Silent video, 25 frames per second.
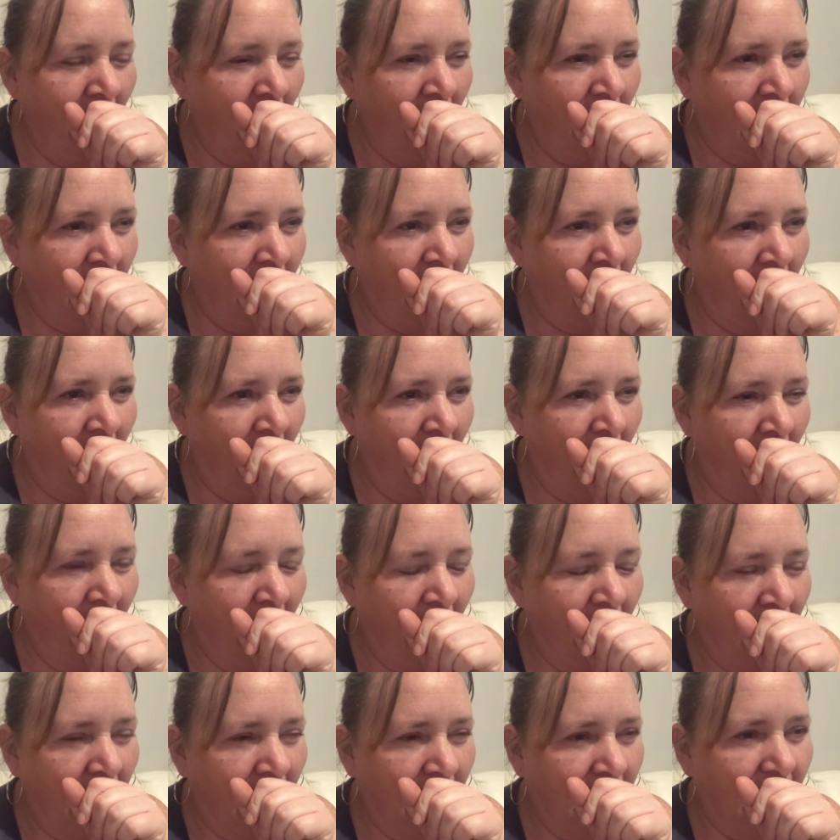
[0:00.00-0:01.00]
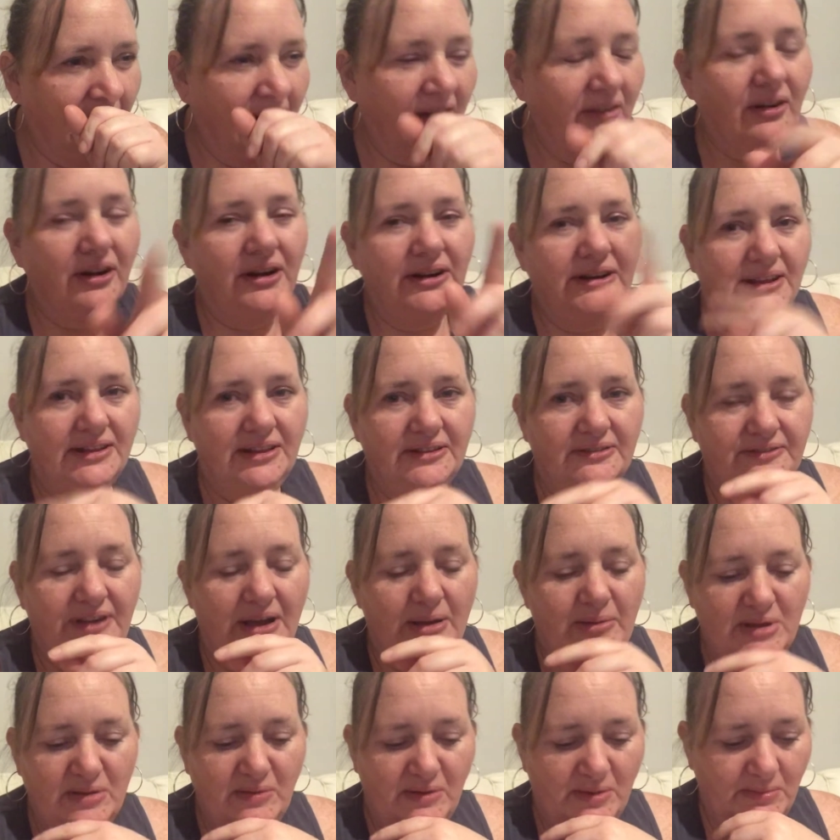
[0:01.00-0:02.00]
I've got another
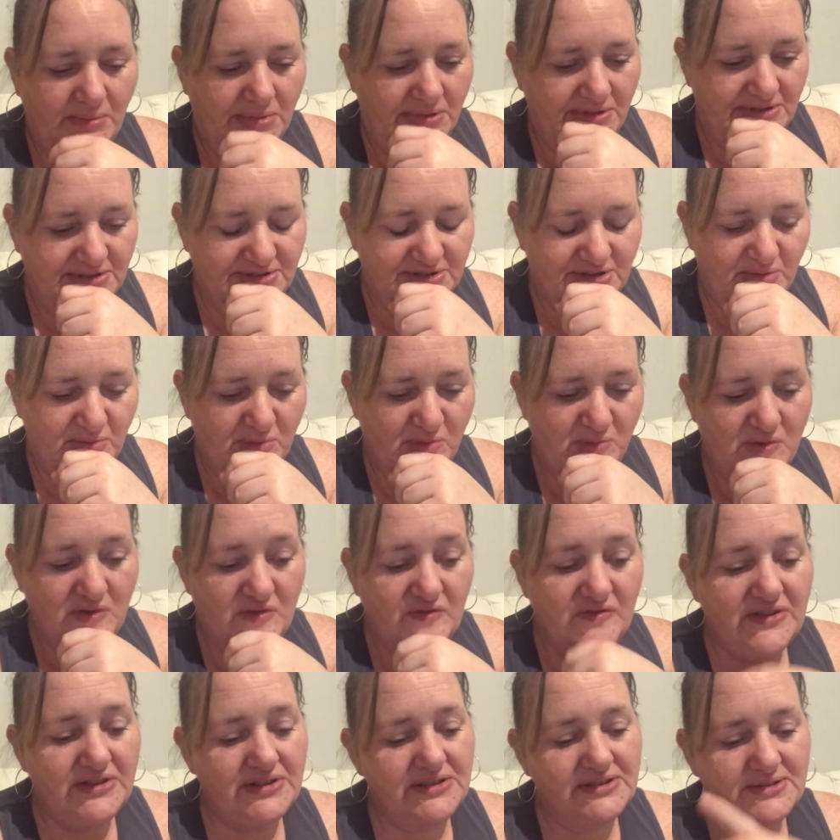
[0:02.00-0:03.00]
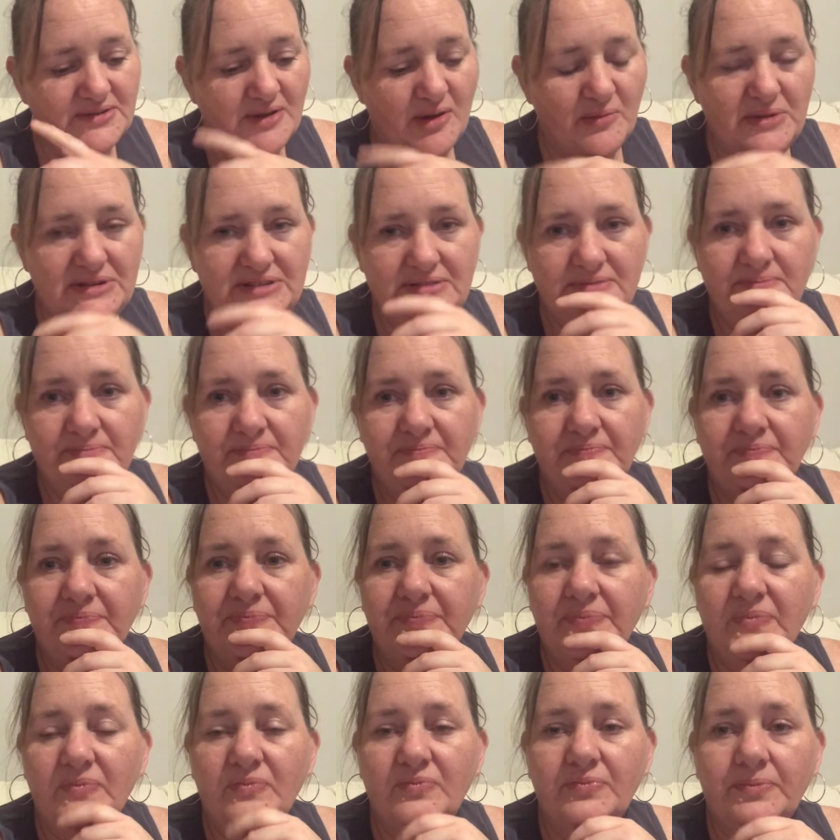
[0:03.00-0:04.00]
family member that's going to be moving, so I'll be
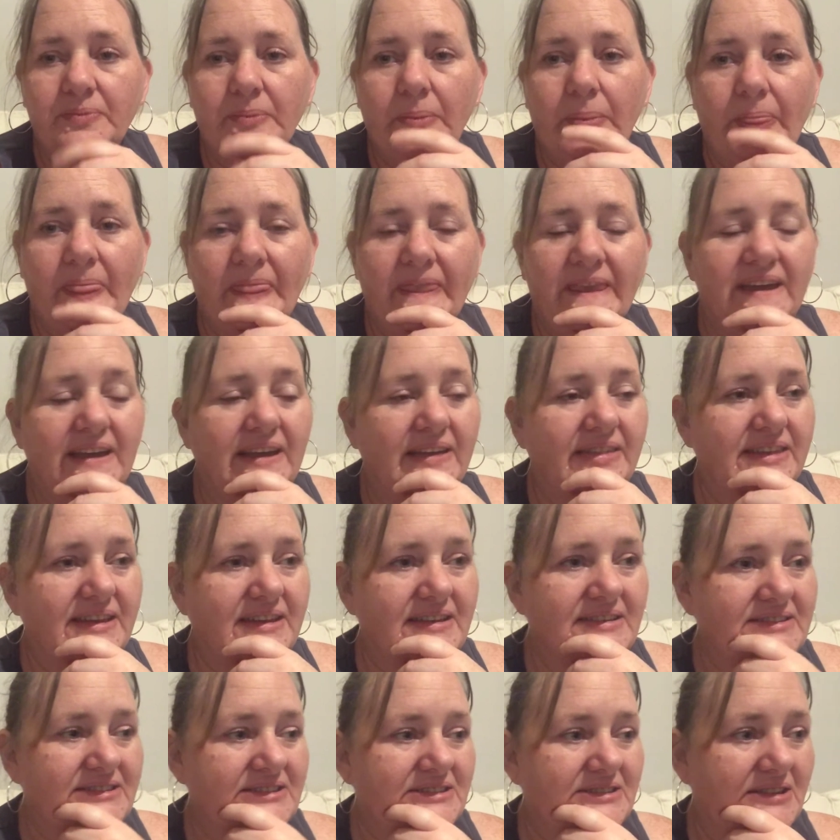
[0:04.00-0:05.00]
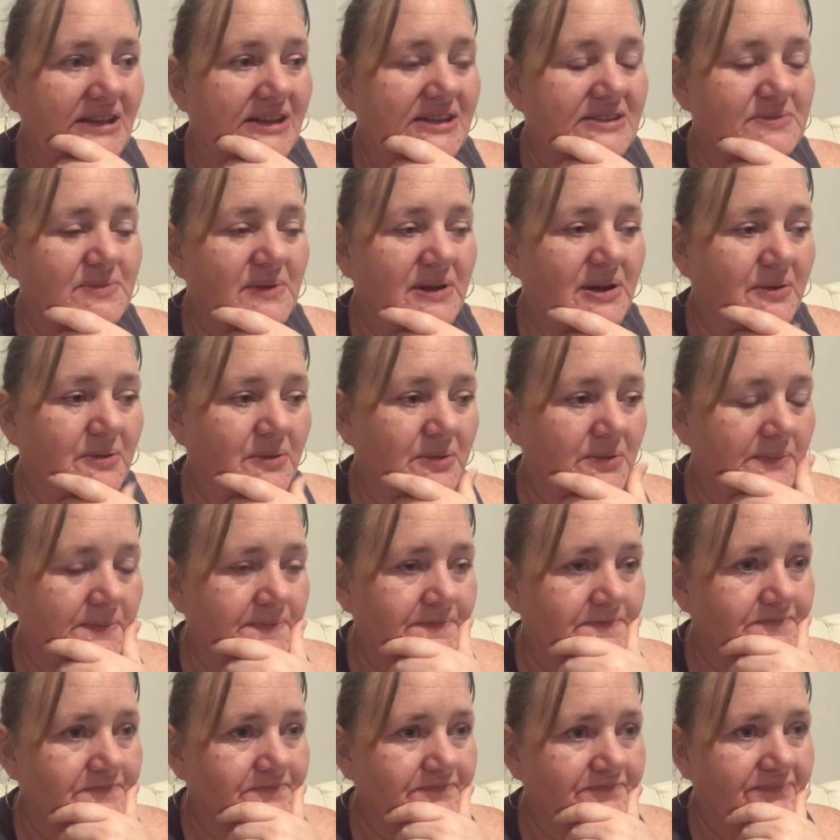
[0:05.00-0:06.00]
at theirs as well
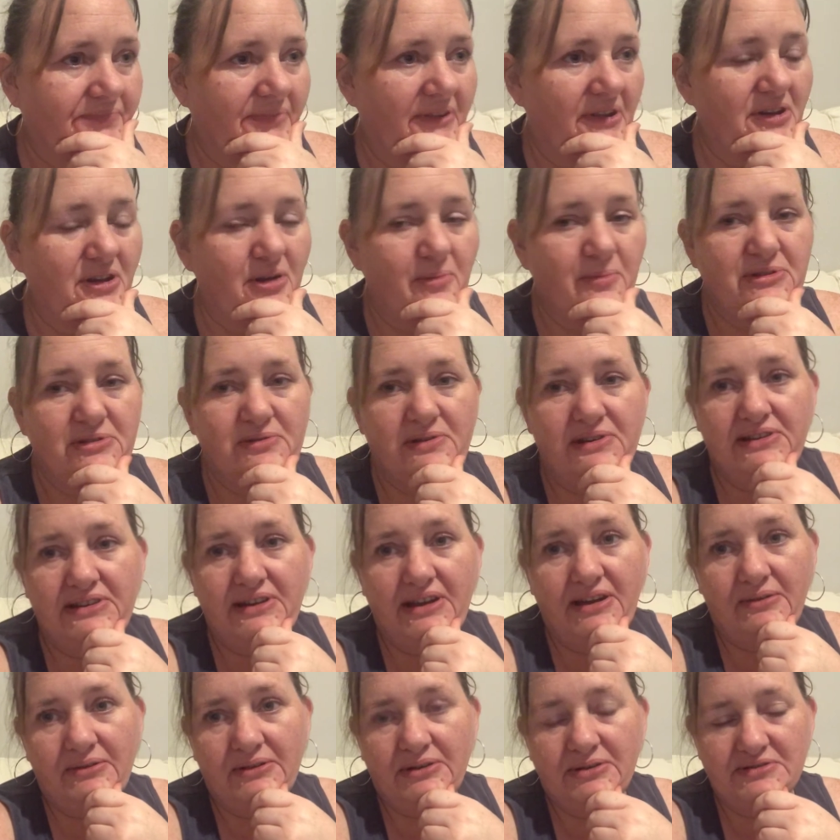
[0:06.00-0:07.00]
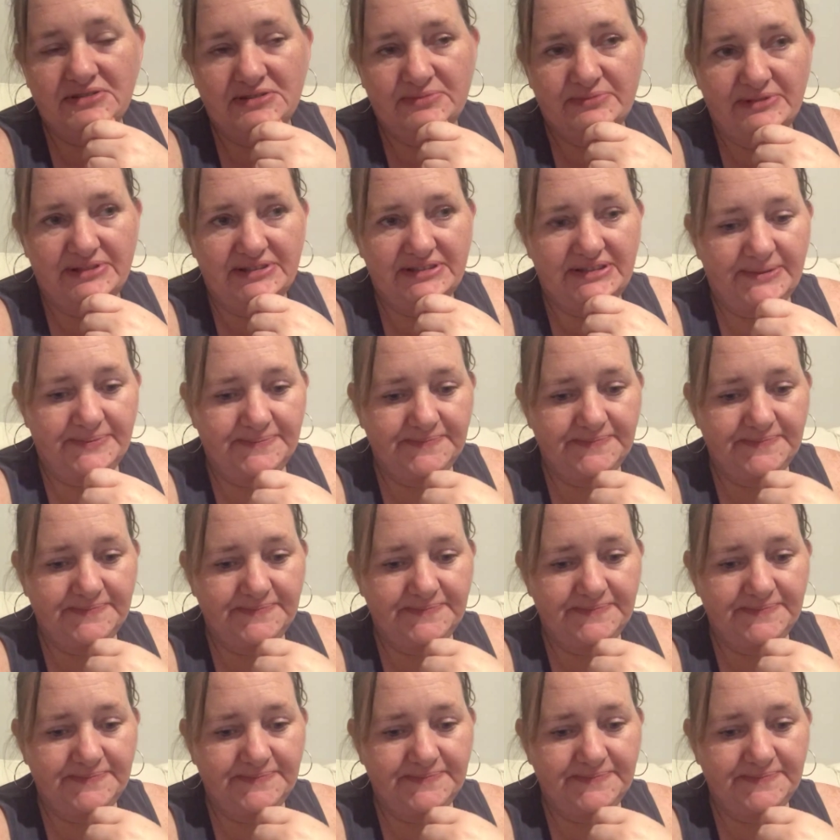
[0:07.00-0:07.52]
a lot between now and Christmas,